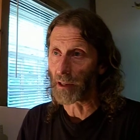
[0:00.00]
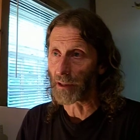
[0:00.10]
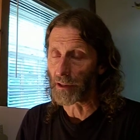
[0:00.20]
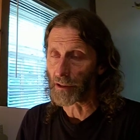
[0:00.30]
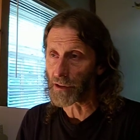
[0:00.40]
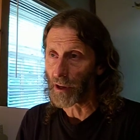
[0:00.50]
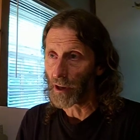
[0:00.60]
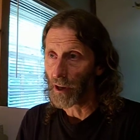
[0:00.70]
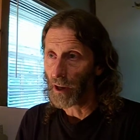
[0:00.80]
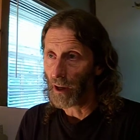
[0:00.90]
aliens
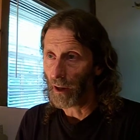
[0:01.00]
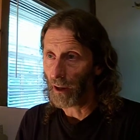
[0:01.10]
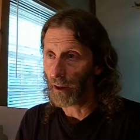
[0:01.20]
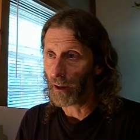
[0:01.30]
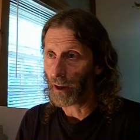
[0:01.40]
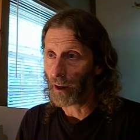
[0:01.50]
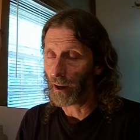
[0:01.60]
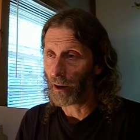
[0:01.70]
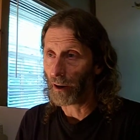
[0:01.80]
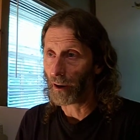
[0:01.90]
uh,
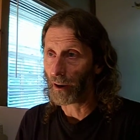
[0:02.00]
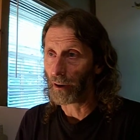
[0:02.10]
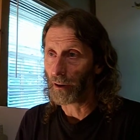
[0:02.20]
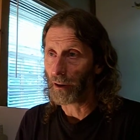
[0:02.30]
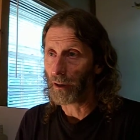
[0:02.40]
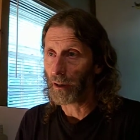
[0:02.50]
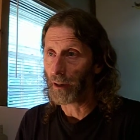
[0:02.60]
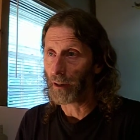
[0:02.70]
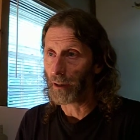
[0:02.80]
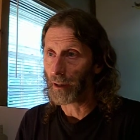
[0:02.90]
are
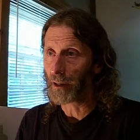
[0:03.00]
uh,